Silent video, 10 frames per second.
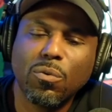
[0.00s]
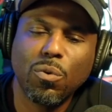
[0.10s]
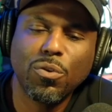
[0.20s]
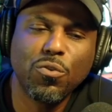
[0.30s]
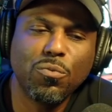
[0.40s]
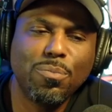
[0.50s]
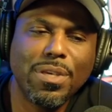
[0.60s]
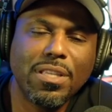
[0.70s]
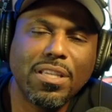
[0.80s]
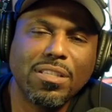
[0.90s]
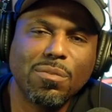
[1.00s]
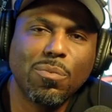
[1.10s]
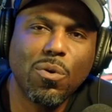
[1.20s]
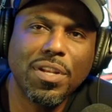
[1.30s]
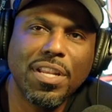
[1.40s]
Will you be
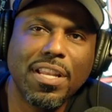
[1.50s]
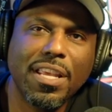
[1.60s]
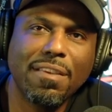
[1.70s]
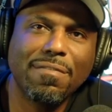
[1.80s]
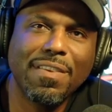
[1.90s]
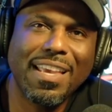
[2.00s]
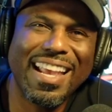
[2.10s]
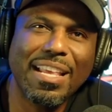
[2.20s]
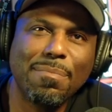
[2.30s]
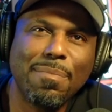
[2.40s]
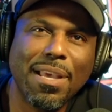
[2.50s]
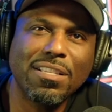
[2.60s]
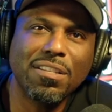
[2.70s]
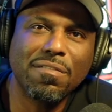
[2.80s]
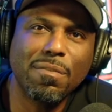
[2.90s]
disappointed if any
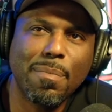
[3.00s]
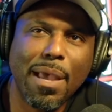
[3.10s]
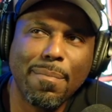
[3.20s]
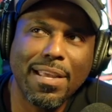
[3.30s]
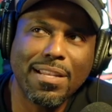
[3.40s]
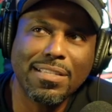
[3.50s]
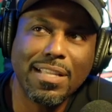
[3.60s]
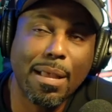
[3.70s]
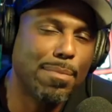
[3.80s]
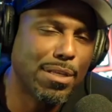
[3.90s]
mention of the Batman is not